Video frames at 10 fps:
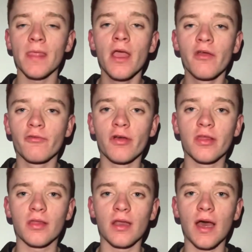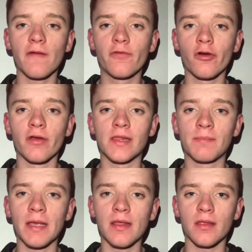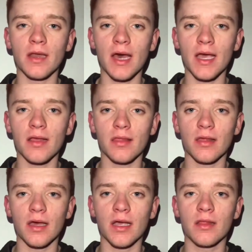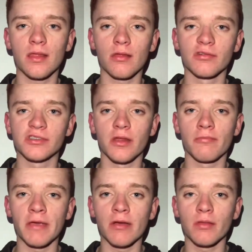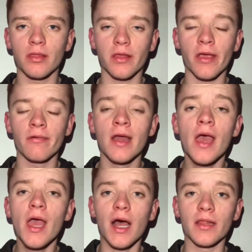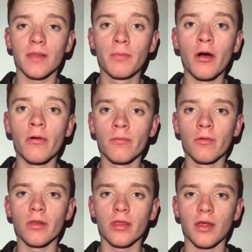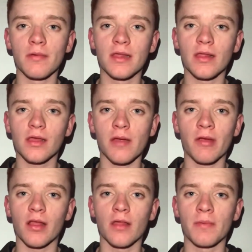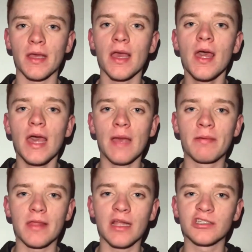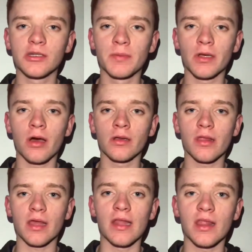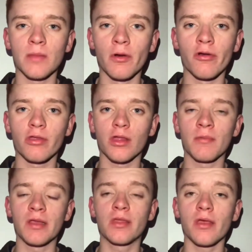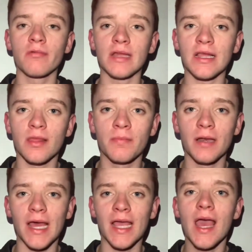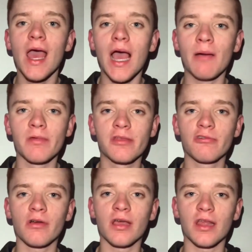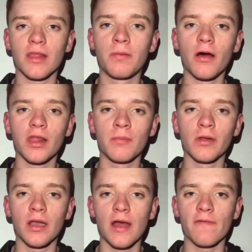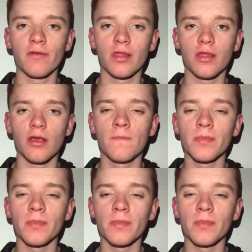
Royston have already beaten higher sides such as Wealdstone and Boreham Wood, so it is going to be a potential banana skin tomorrow. So we do need to play our strongest possible 11 to